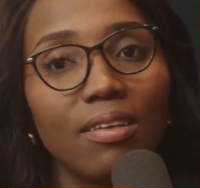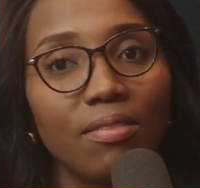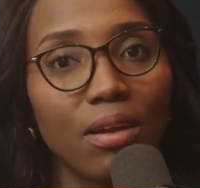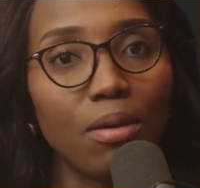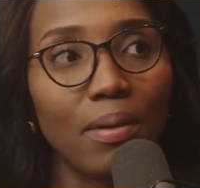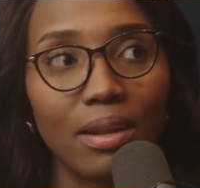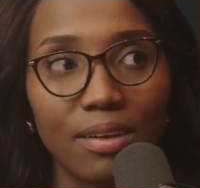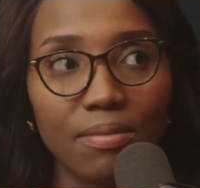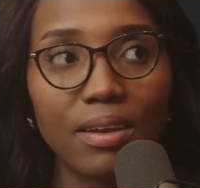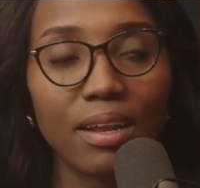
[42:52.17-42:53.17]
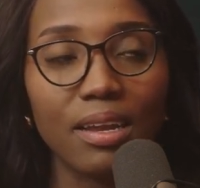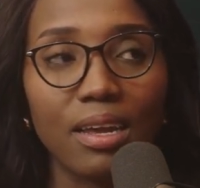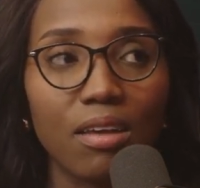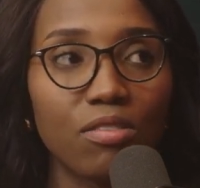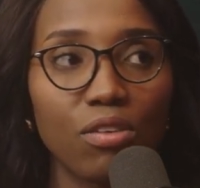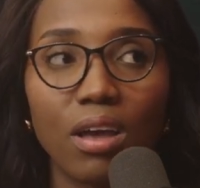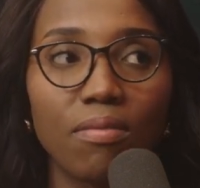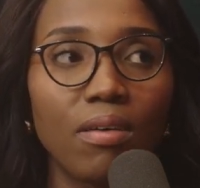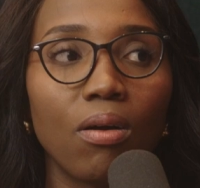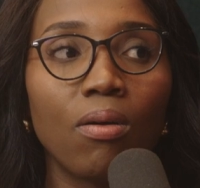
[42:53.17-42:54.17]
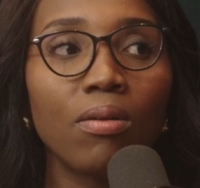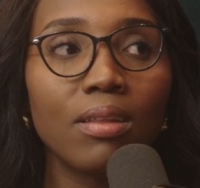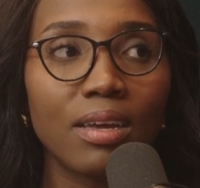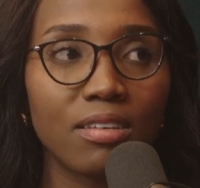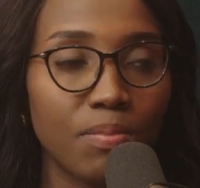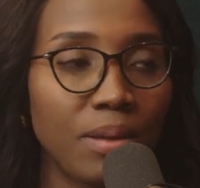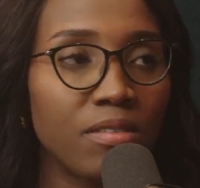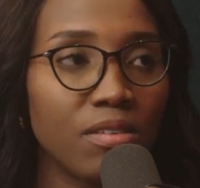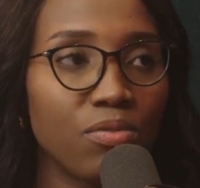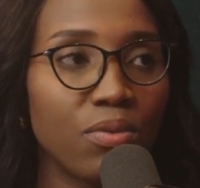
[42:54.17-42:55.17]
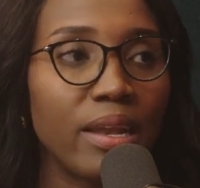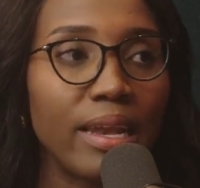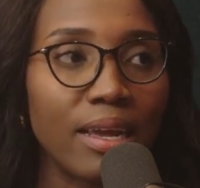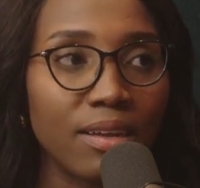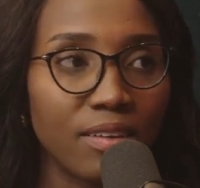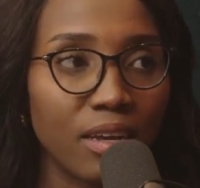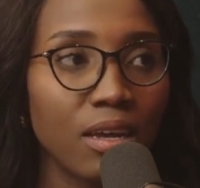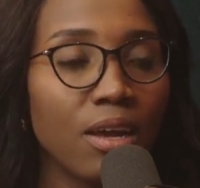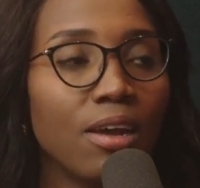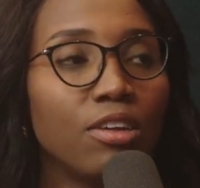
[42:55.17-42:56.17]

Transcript: the developer definitely has to cover all the expenses relating